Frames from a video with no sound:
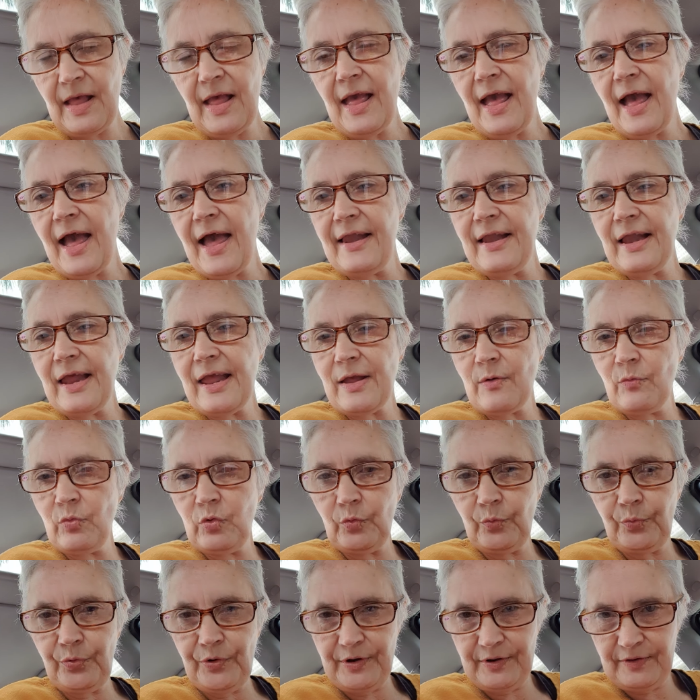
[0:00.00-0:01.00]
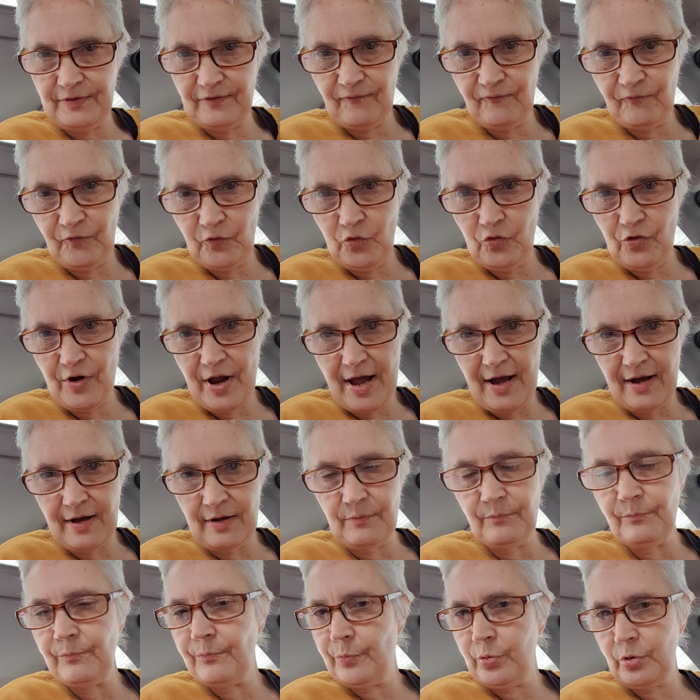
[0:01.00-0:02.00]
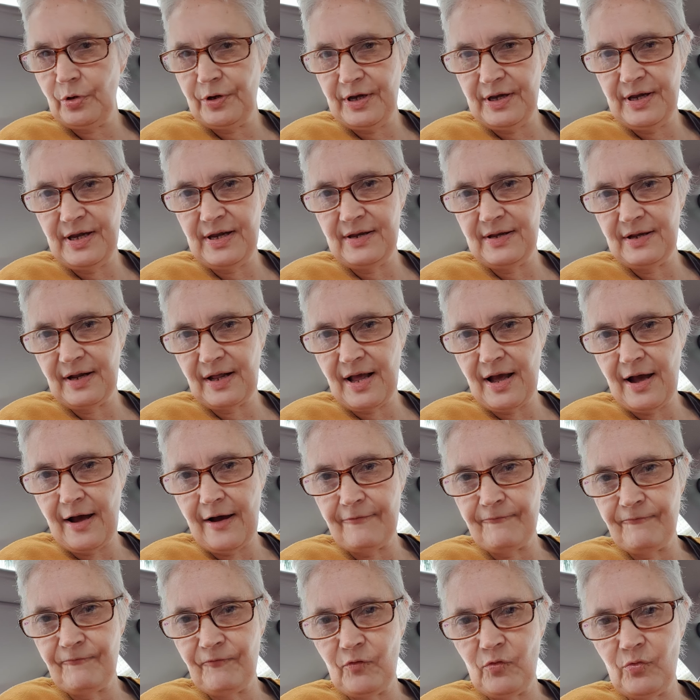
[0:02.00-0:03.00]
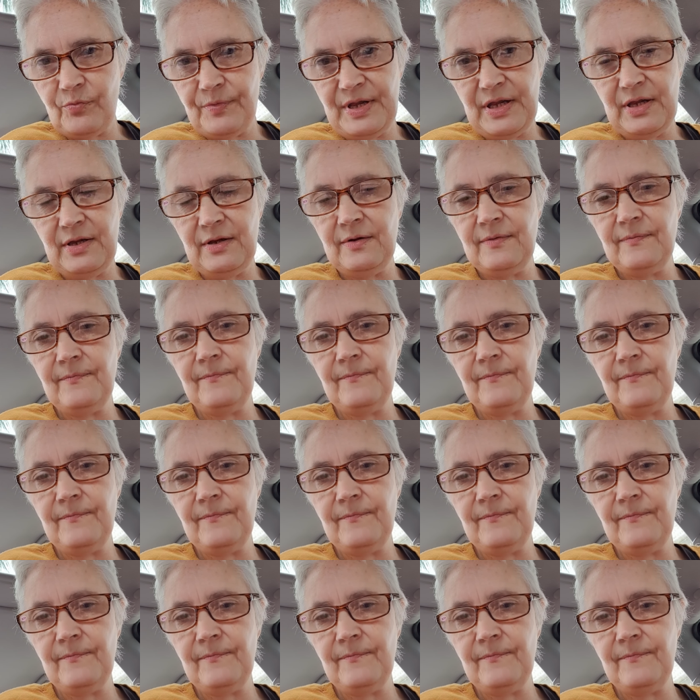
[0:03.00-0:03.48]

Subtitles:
And he will bring the food out and put it in the car for me.